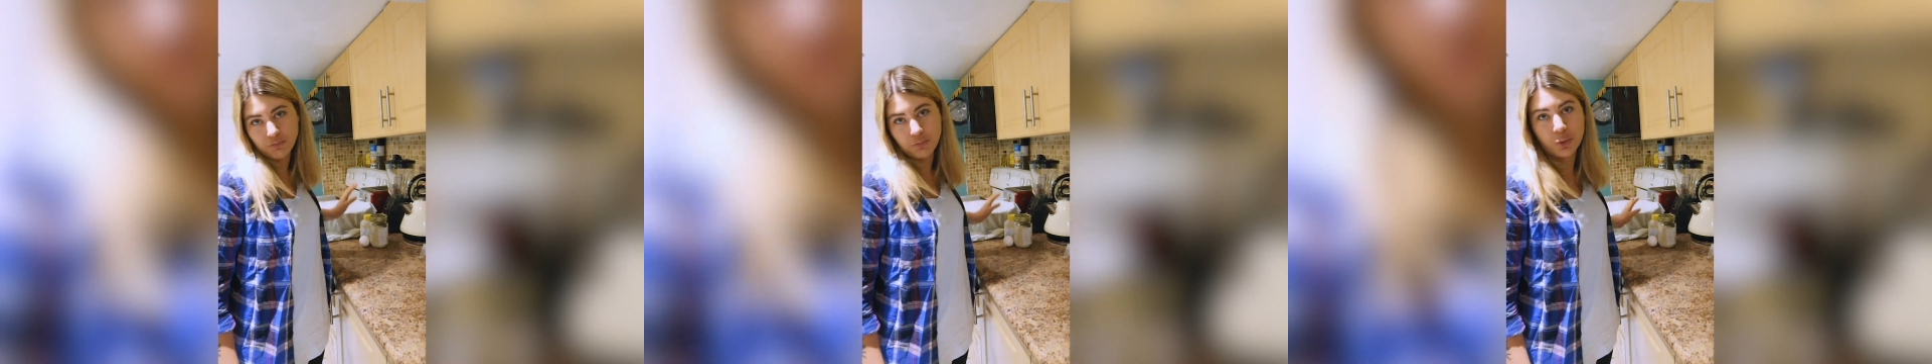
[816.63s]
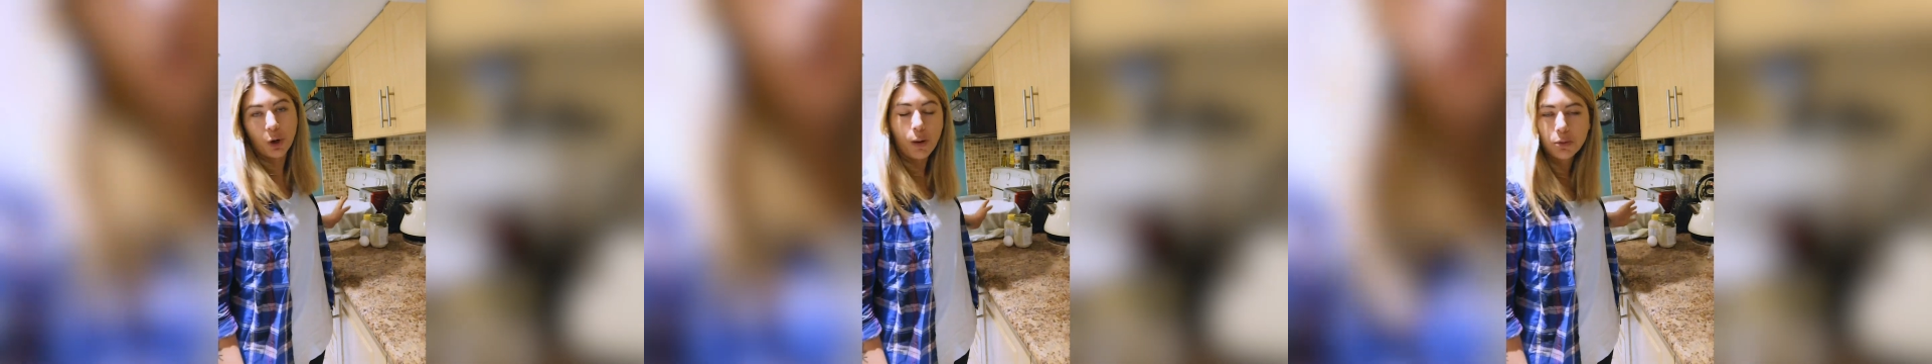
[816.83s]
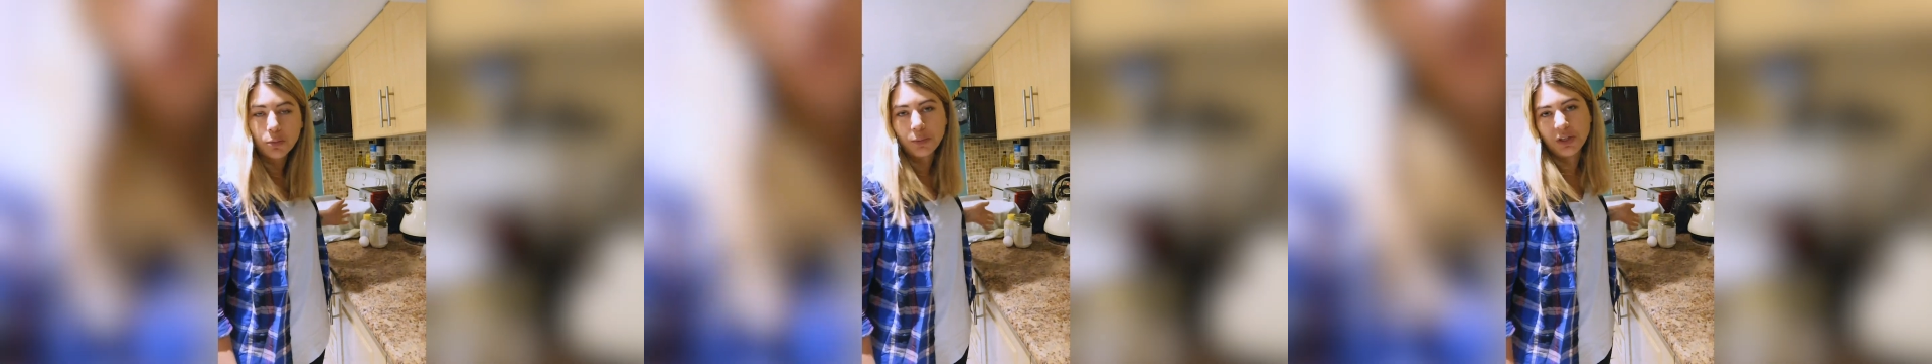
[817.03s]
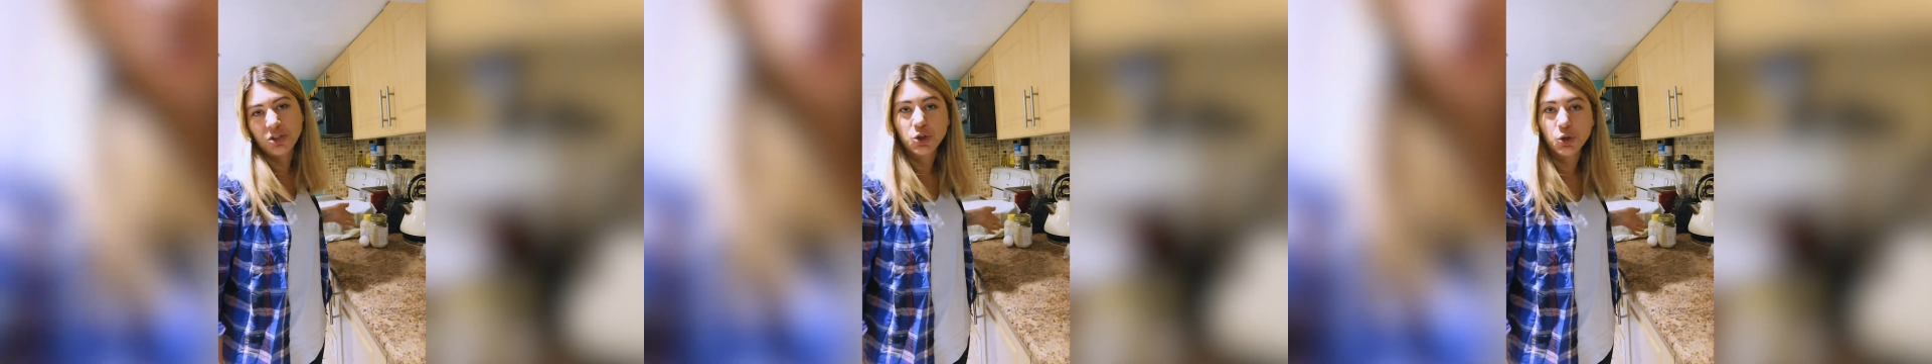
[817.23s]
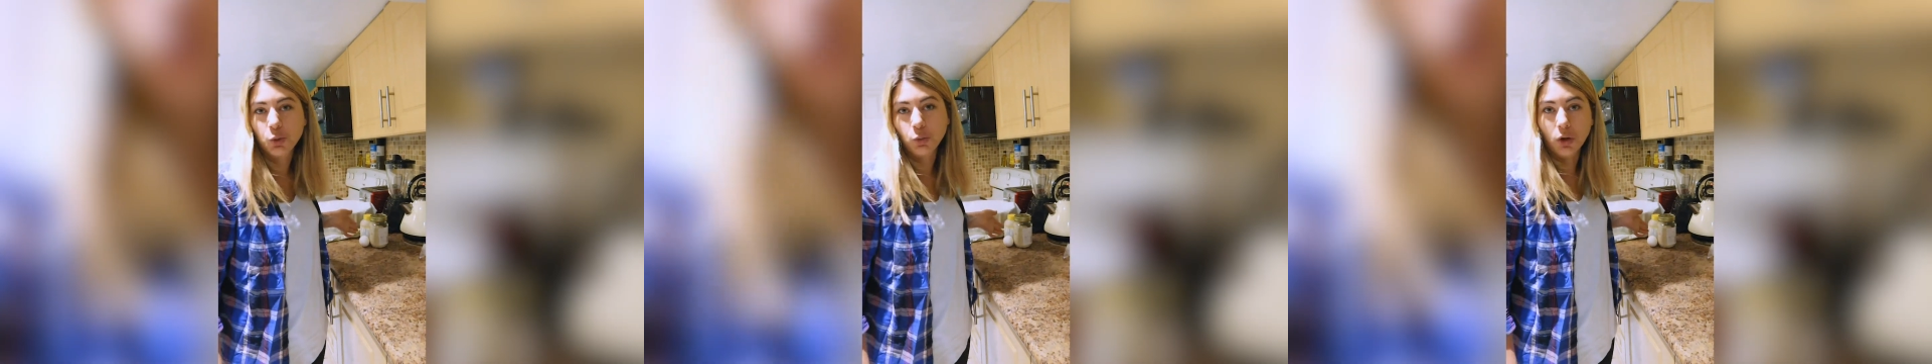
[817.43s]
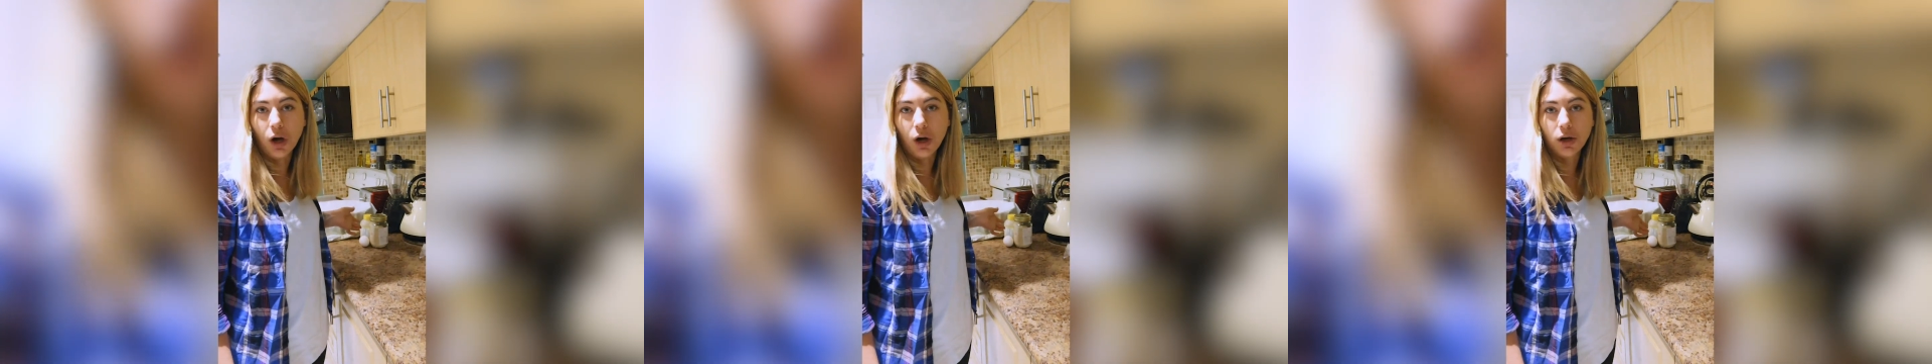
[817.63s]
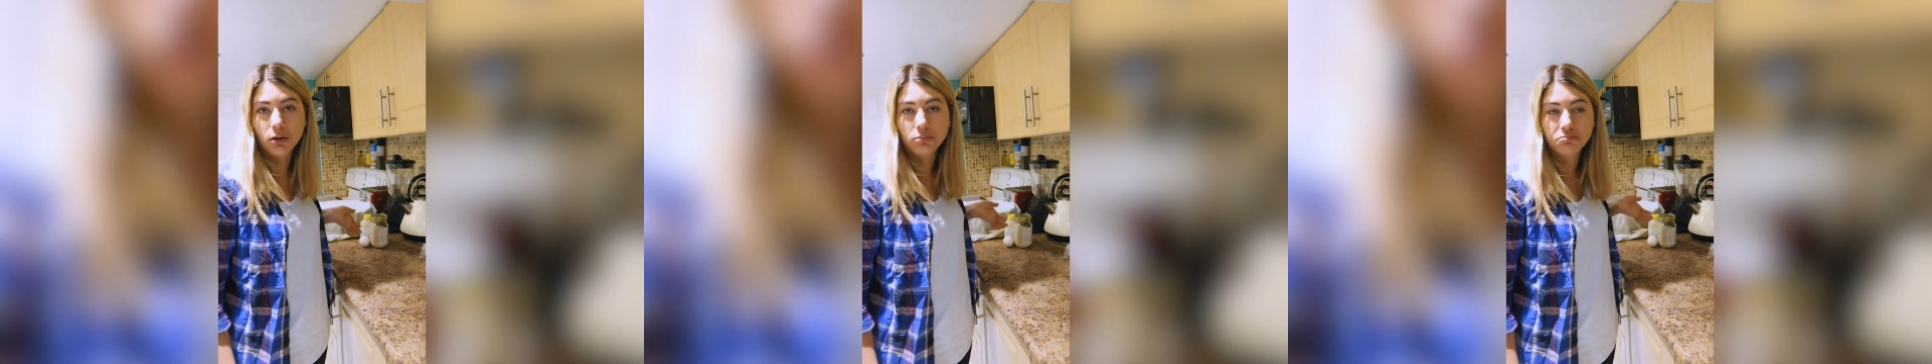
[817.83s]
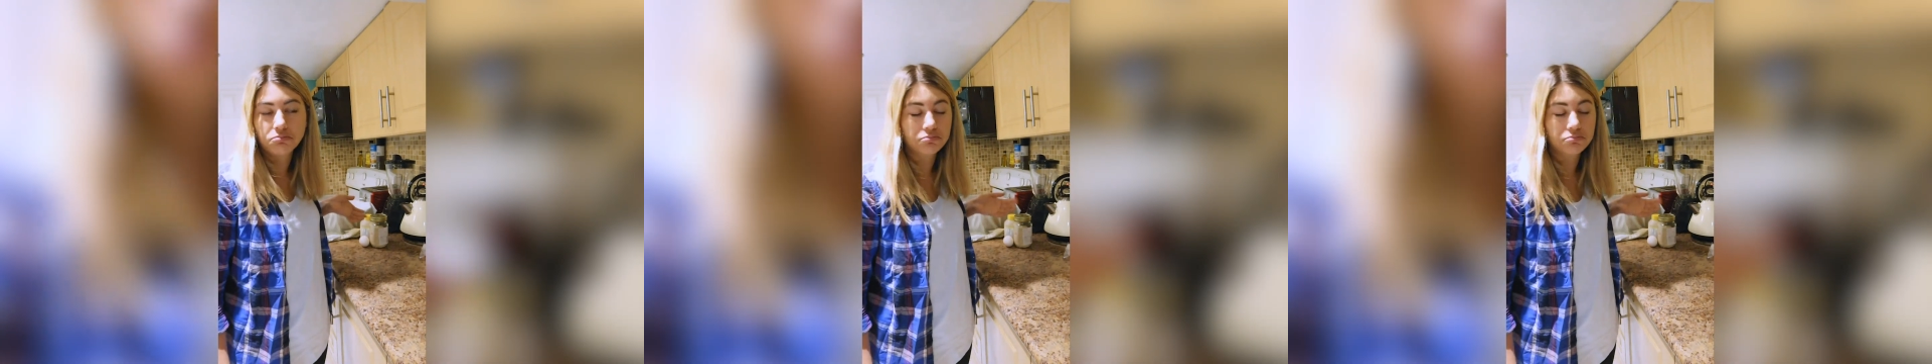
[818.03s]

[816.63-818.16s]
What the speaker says: probably too long.